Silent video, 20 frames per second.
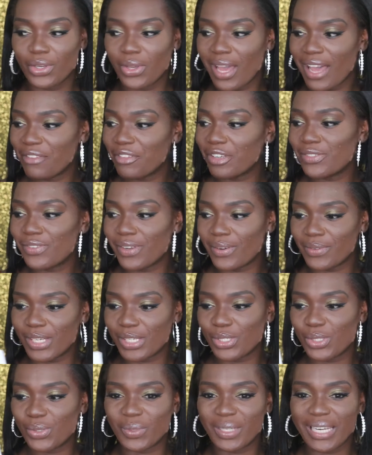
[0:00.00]
Your average
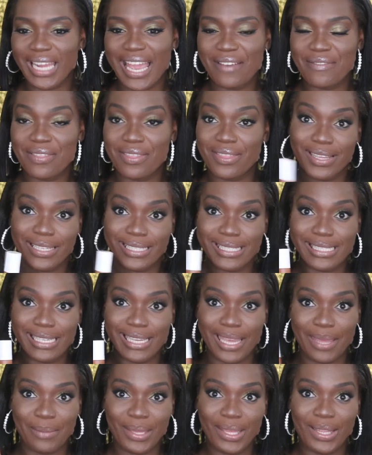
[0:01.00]
foundation would have
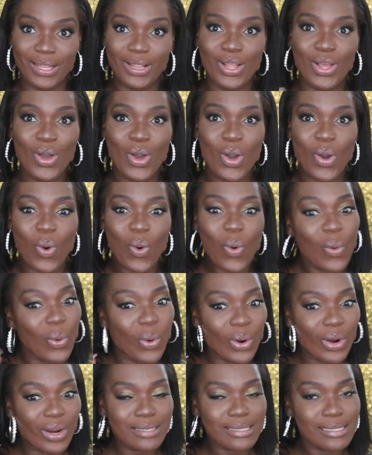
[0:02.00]
30 ml
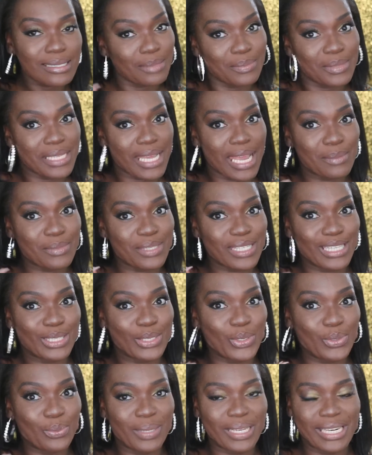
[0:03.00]
or sometimes a
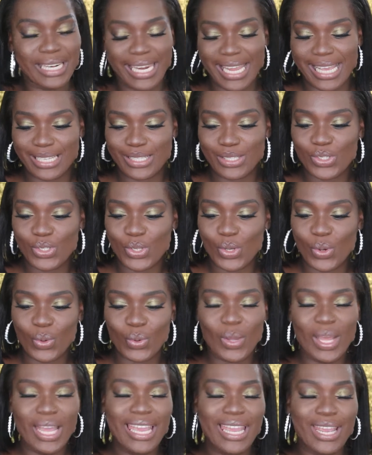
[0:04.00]
little bit less.
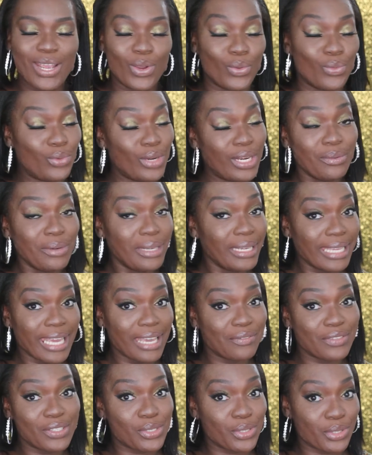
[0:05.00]
So Riri
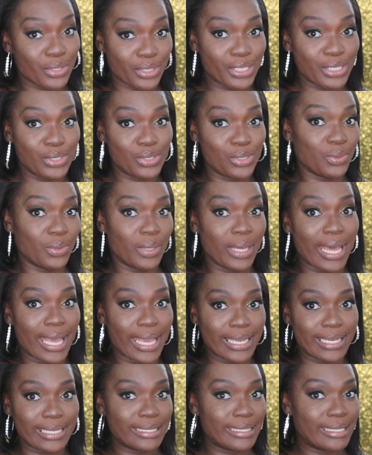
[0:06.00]
gave us 32,
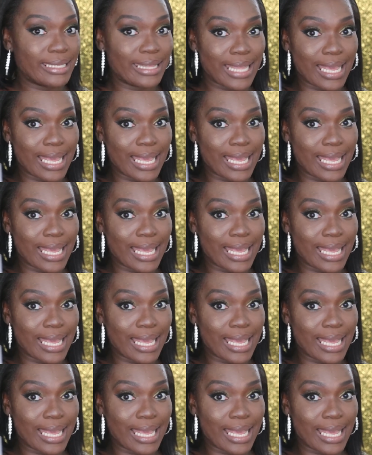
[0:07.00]
guys.